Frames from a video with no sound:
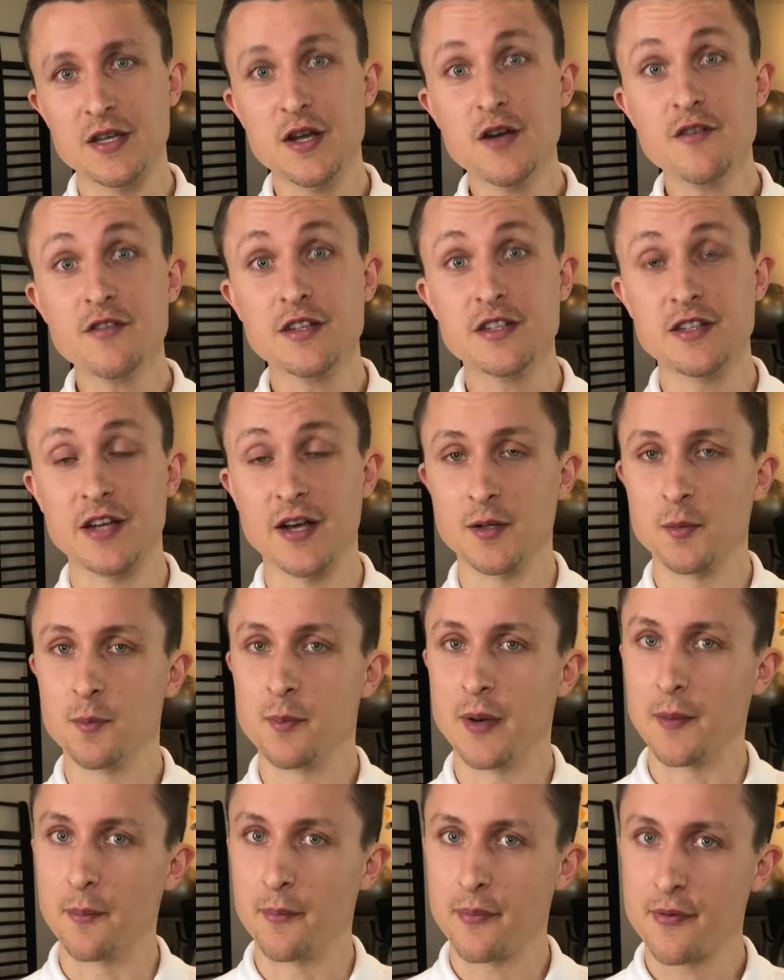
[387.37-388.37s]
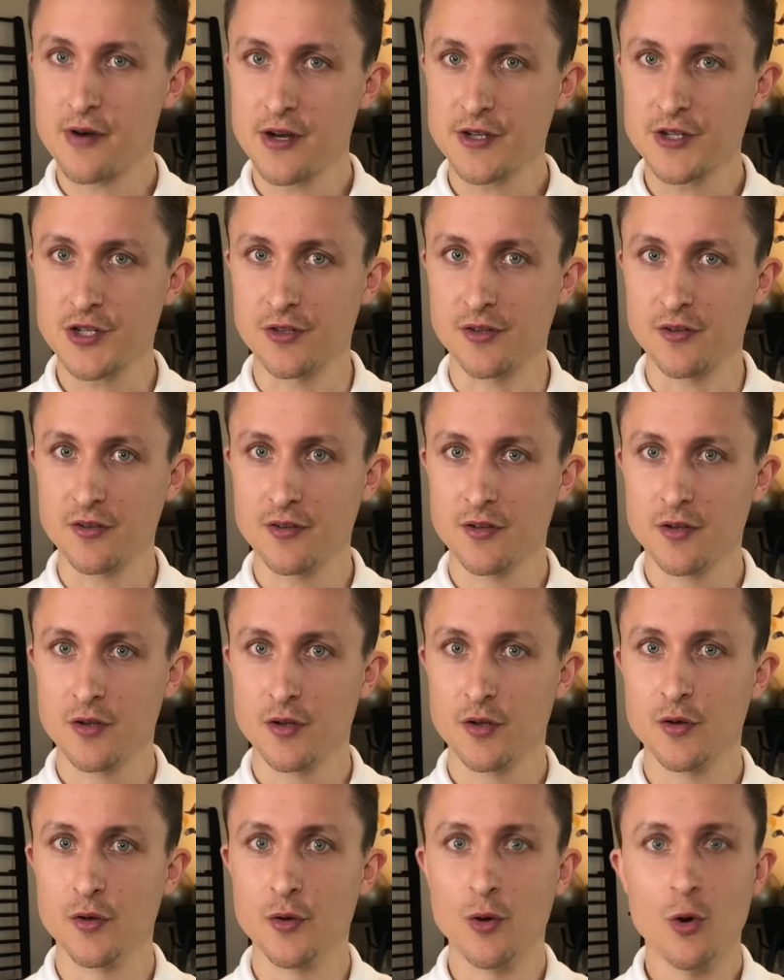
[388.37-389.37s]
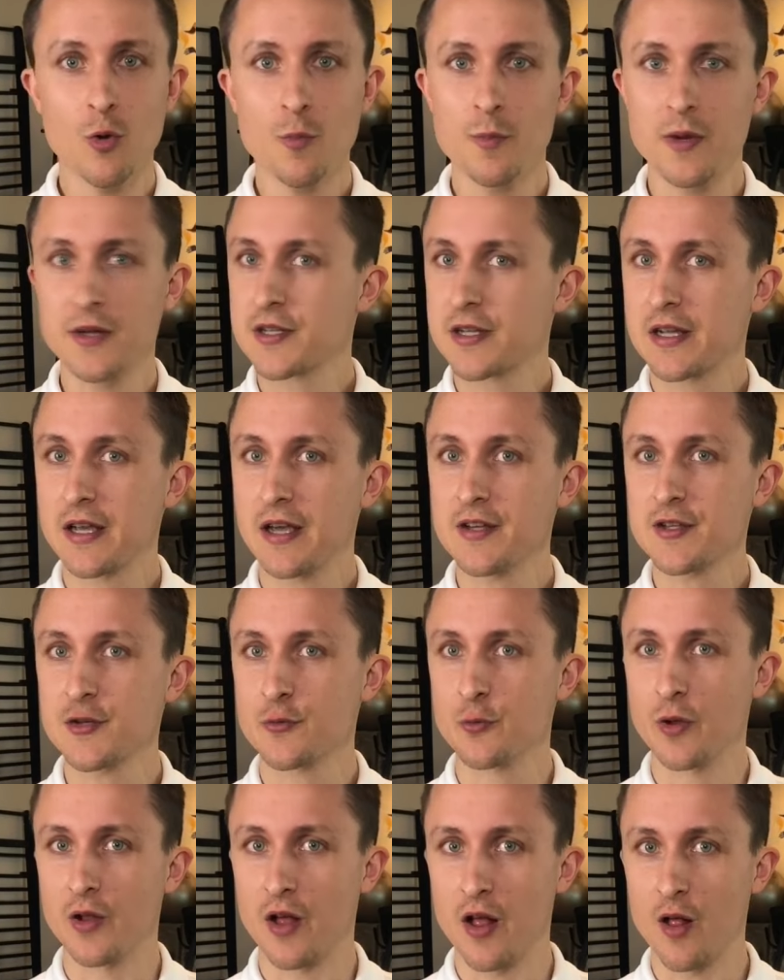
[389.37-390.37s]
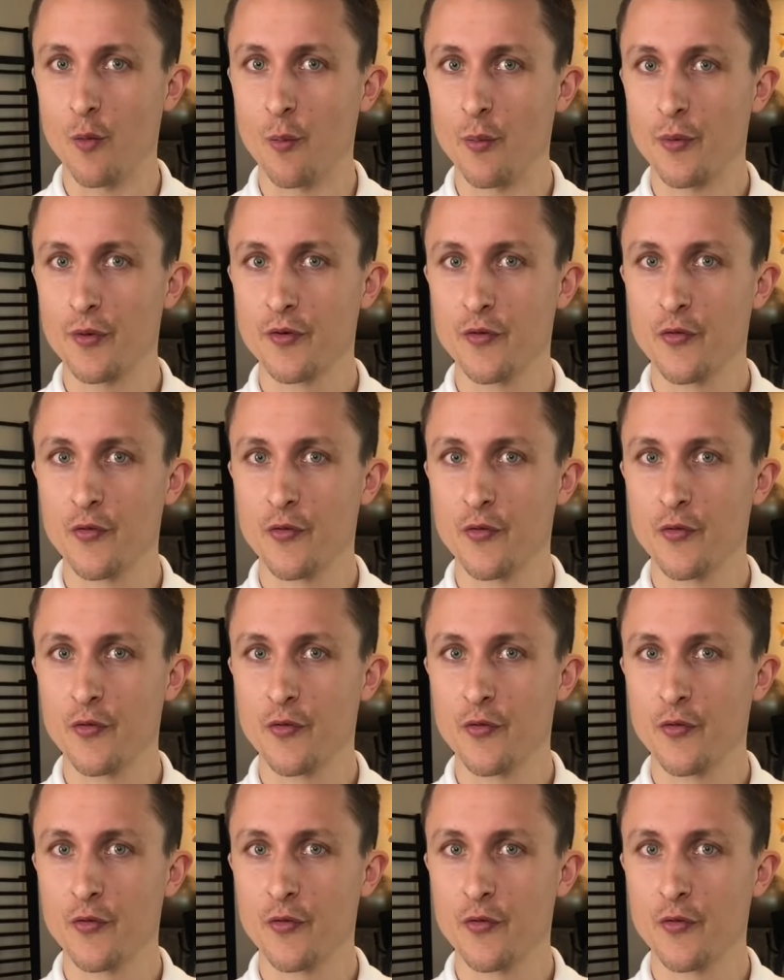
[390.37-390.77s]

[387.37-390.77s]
irritated by pressure, no medication will help.